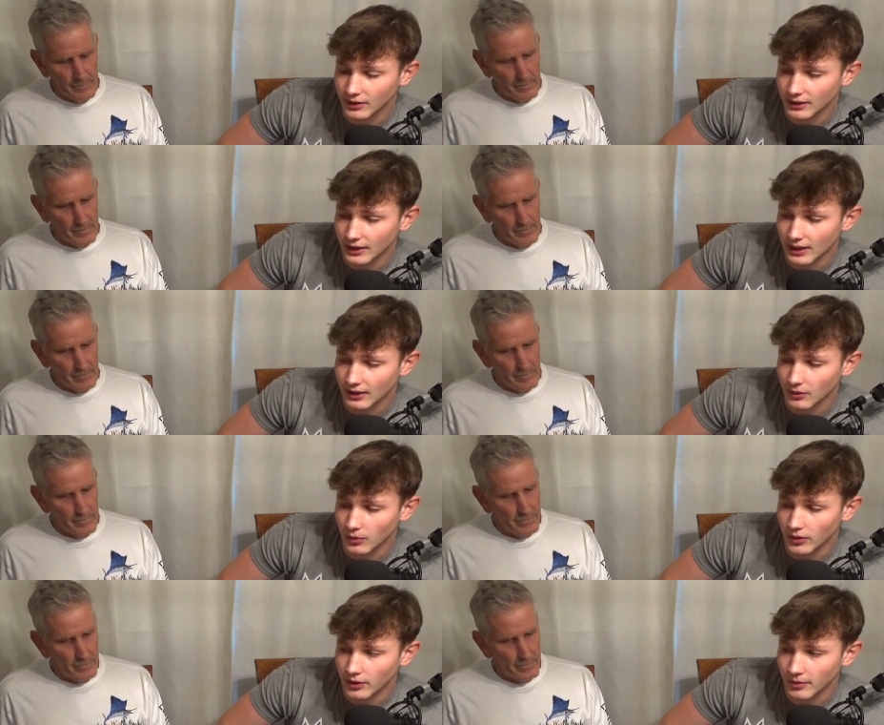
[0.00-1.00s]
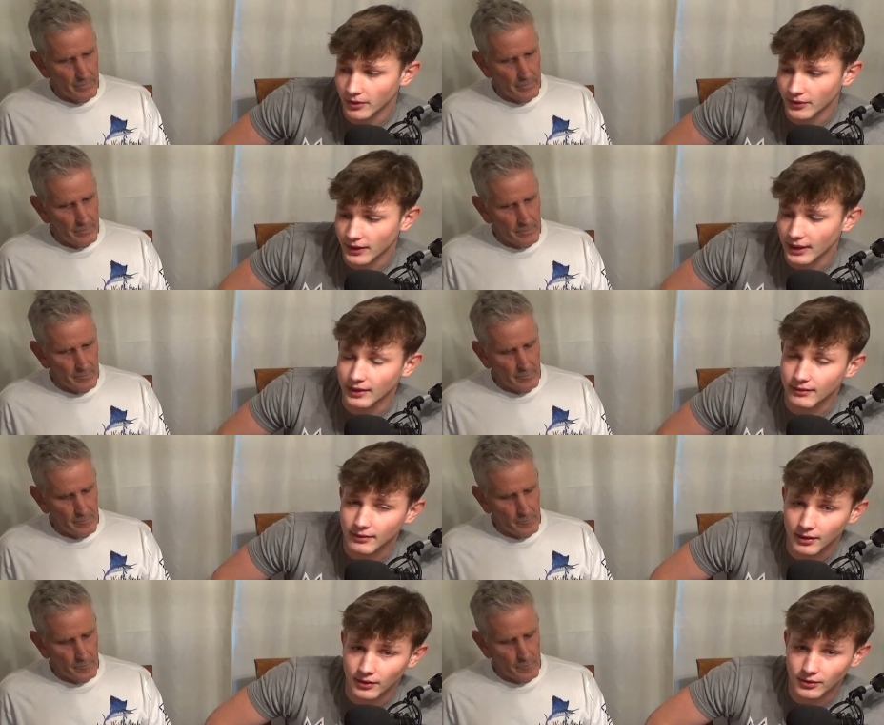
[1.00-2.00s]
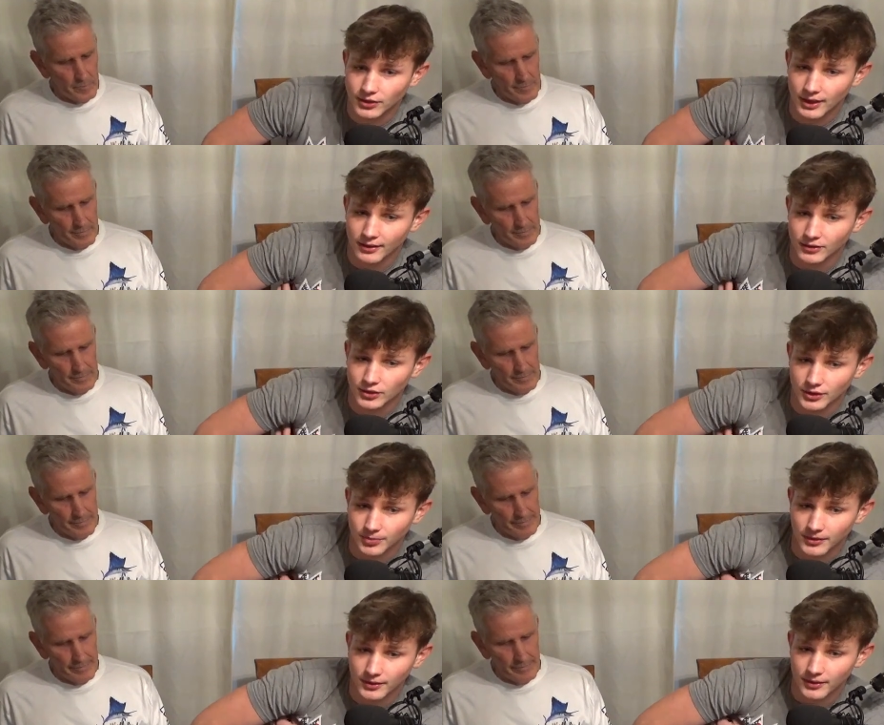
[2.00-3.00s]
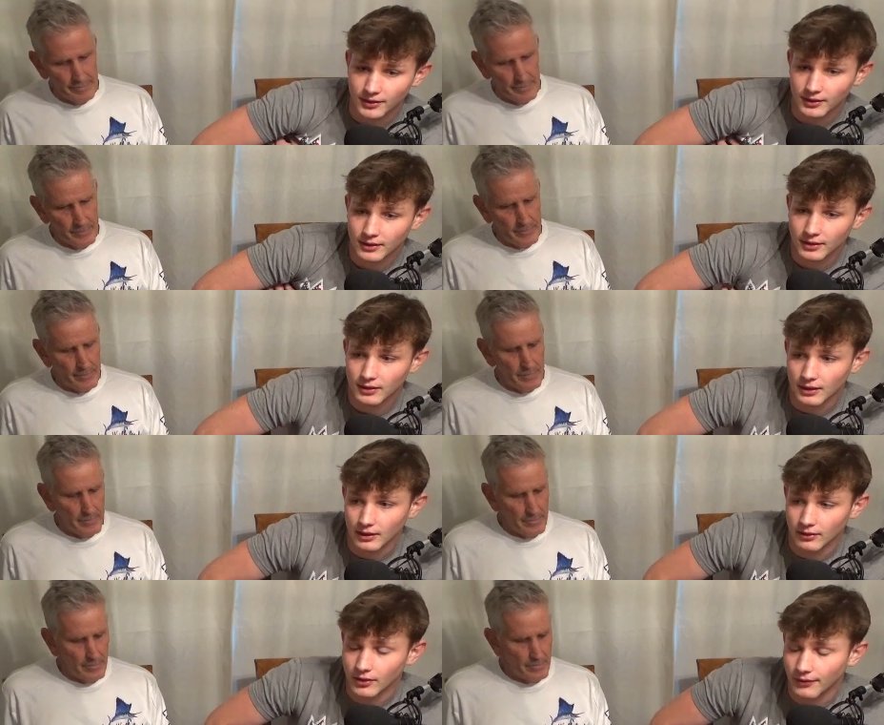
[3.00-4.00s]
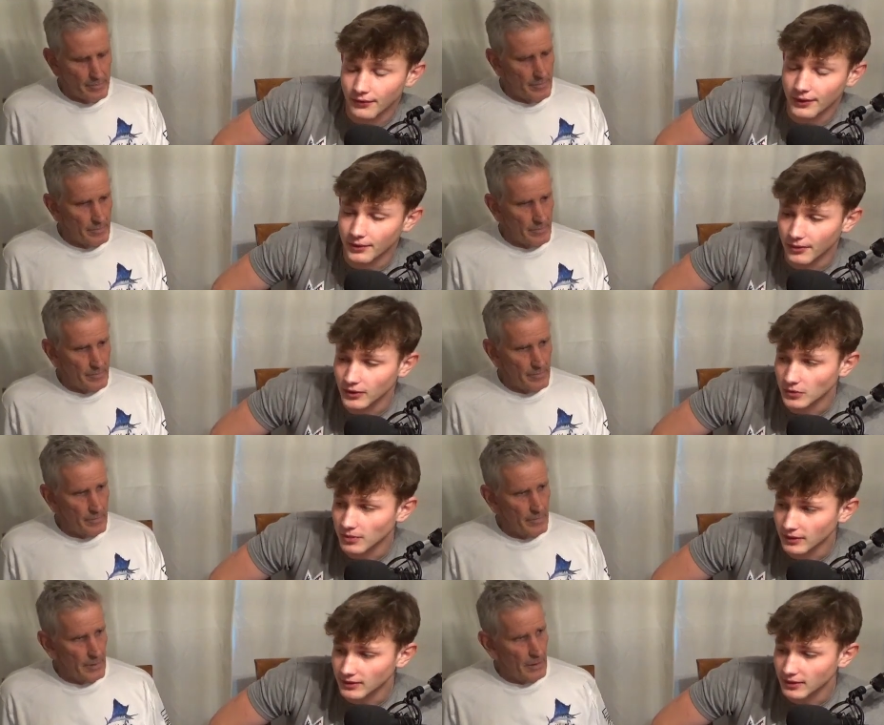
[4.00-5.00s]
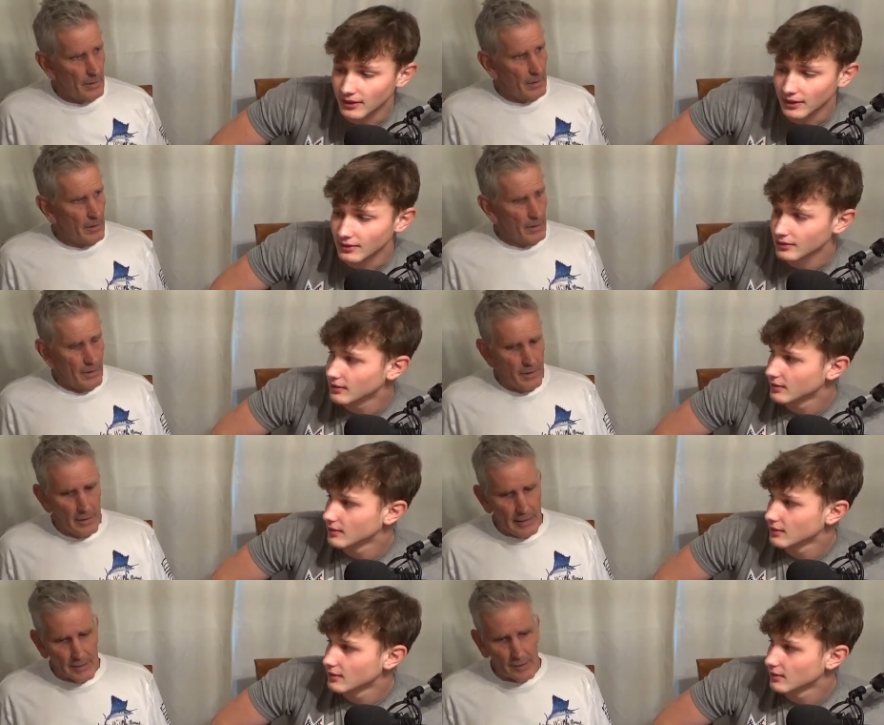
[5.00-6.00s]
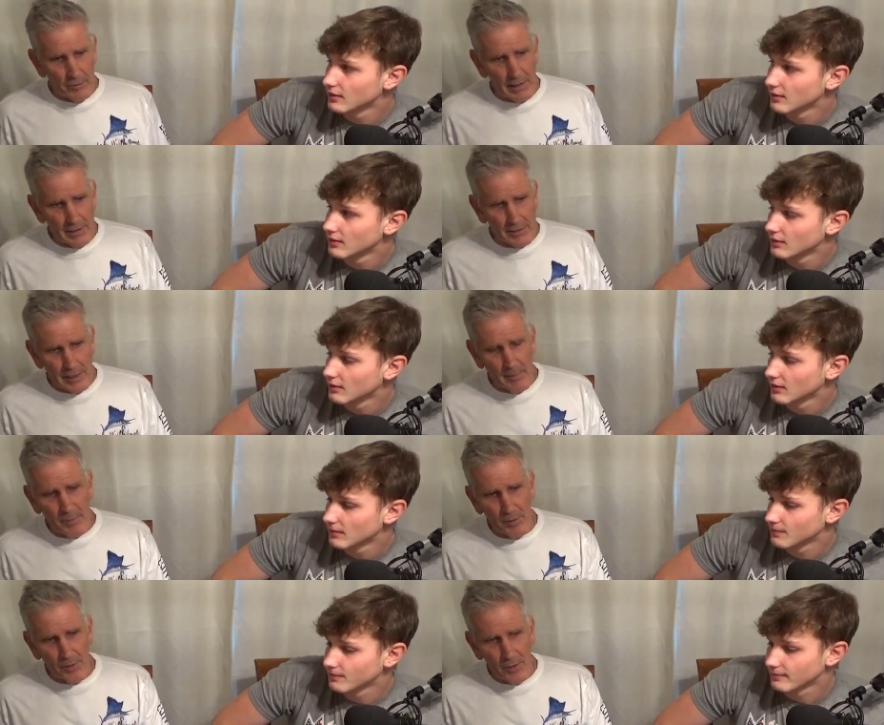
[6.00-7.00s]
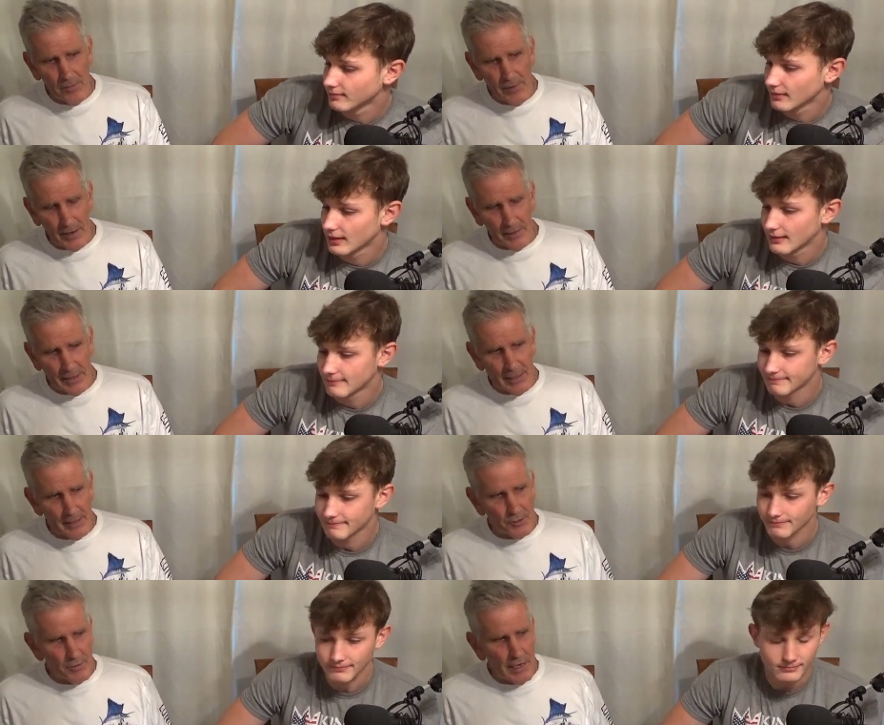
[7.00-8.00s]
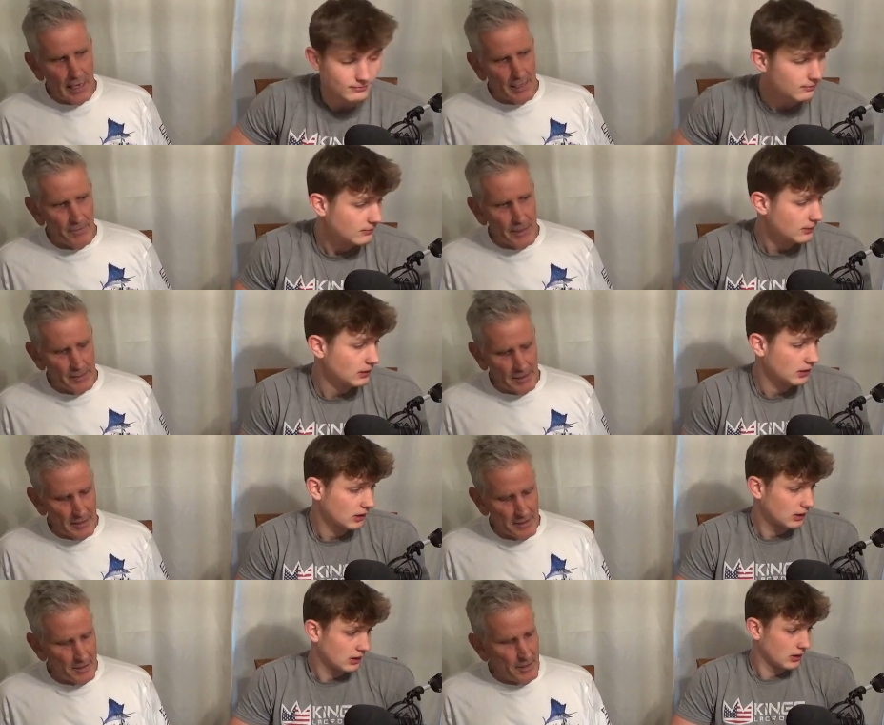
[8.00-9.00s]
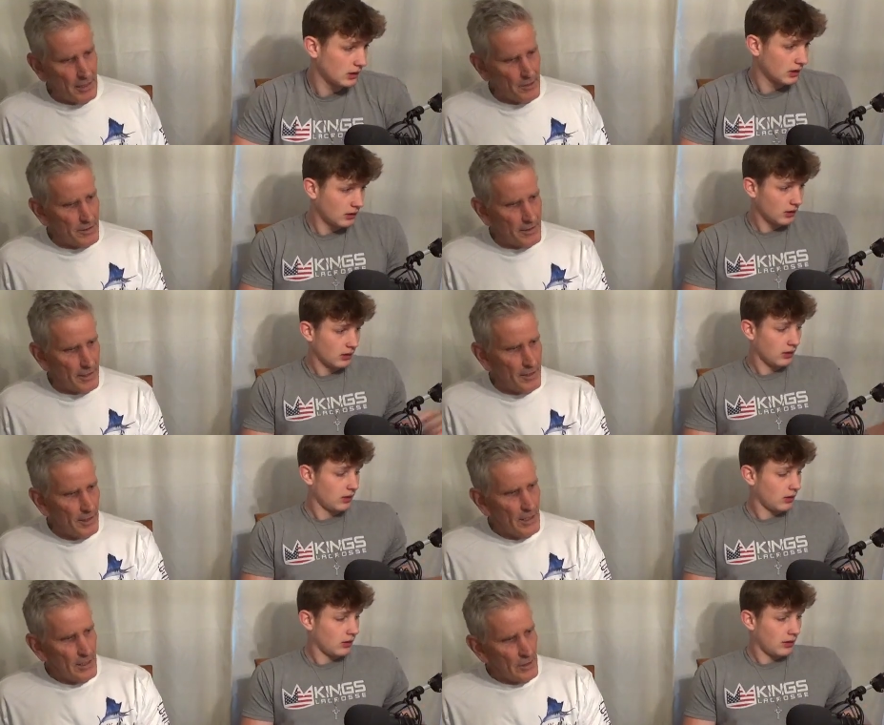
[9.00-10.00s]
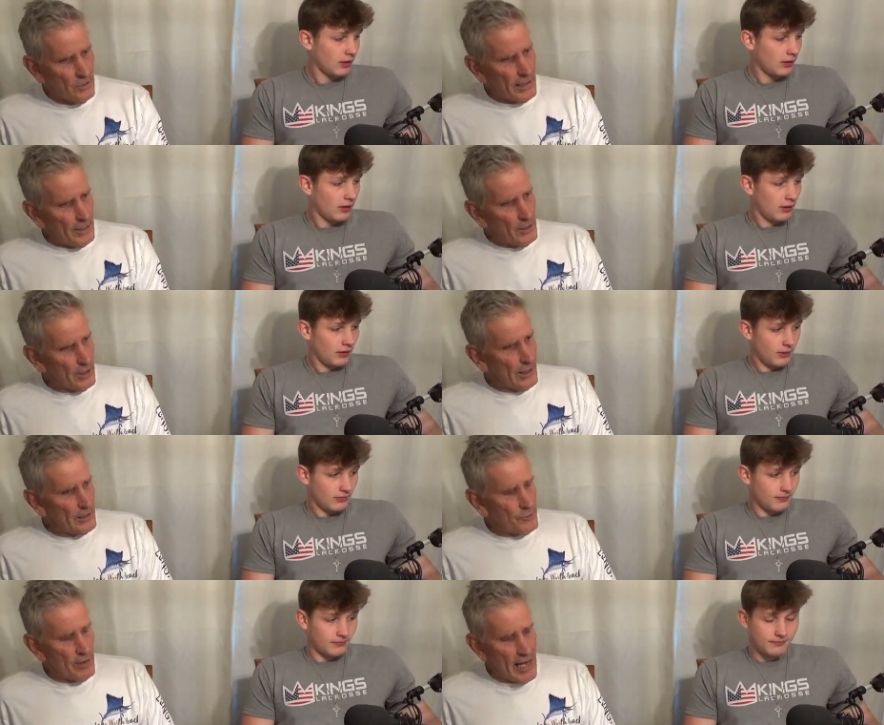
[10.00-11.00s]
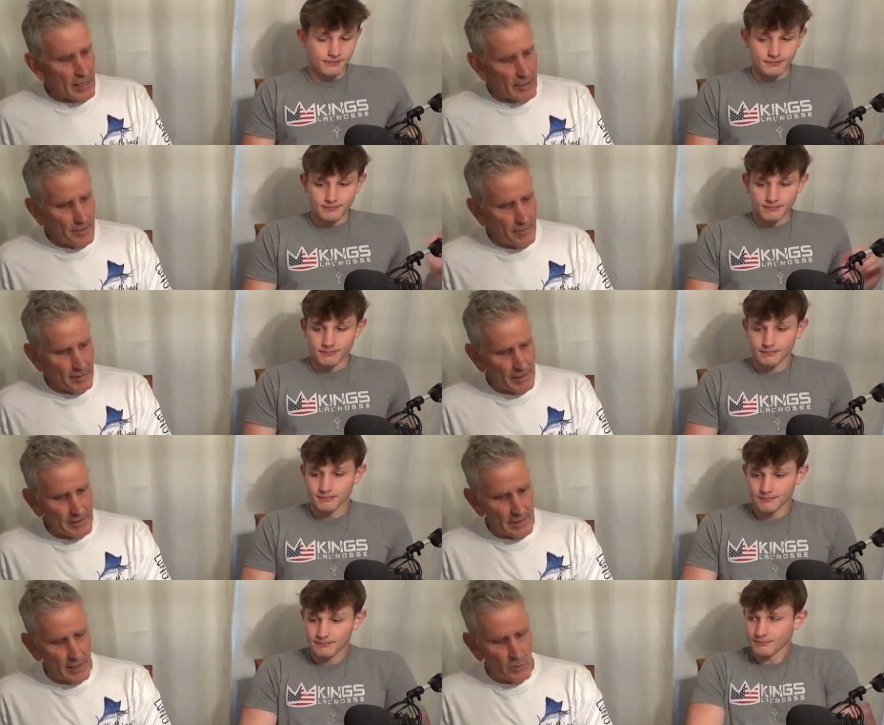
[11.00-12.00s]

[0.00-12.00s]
Speaker 1: really had to worry about. And they had other challenges, but I don't know if any were as big as that. That's
Speaker 2: a great example, though, of how the kids are ahead of us as adults. Say, okay, you're going to track them. I'm going to say,